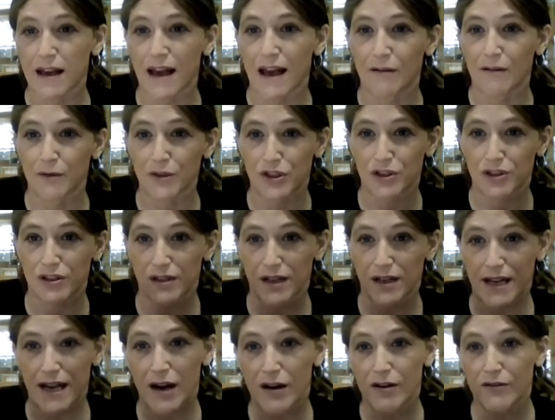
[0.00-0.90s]
and we should
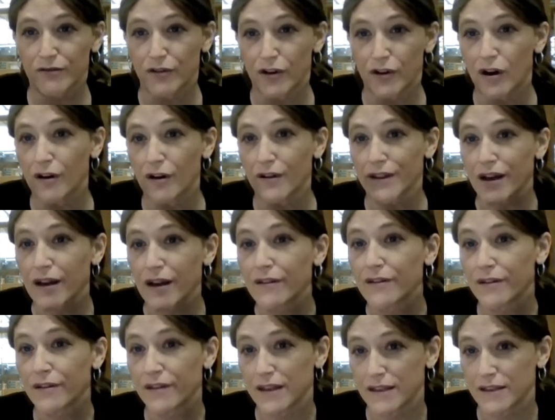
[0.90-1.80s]
account for all the
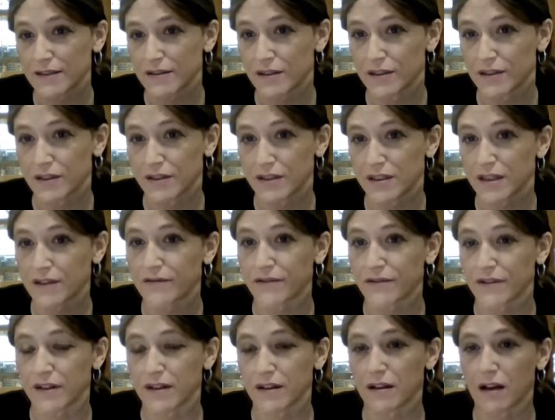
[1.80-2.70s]
other things that are
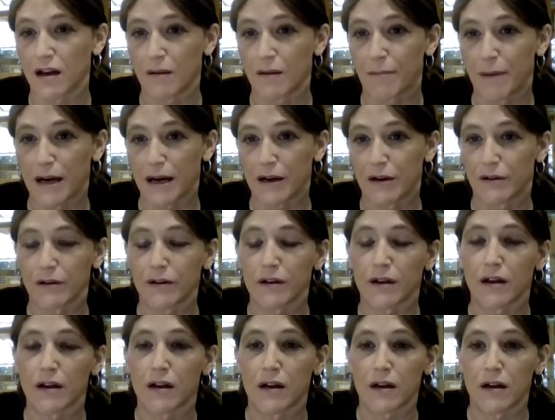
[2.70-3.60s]
different about
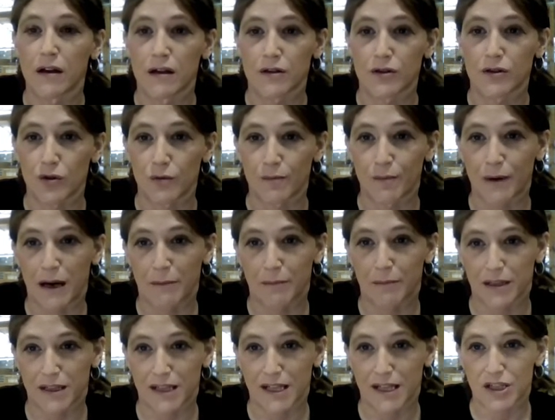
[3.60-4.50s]
two
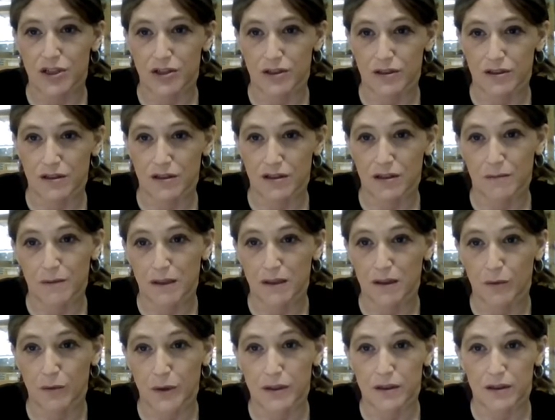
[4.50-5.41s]
populations, something
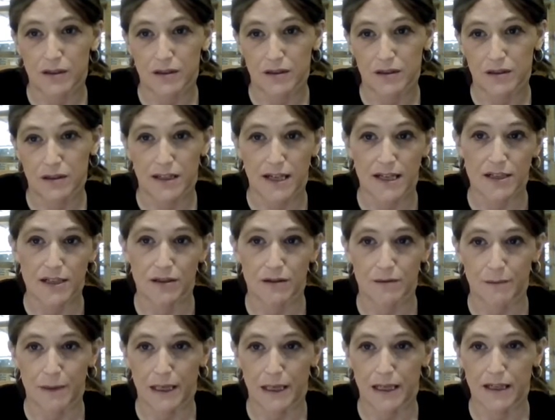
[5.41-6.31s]
that we call
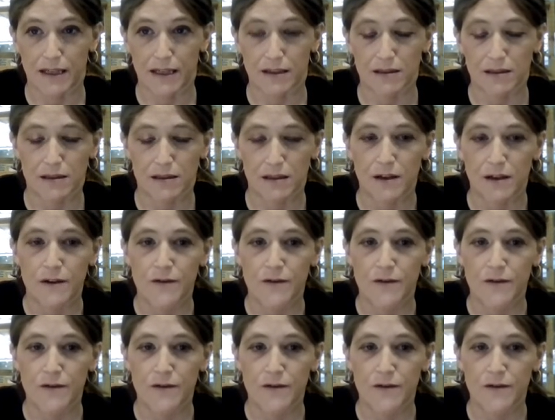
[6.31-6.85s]
selection bias.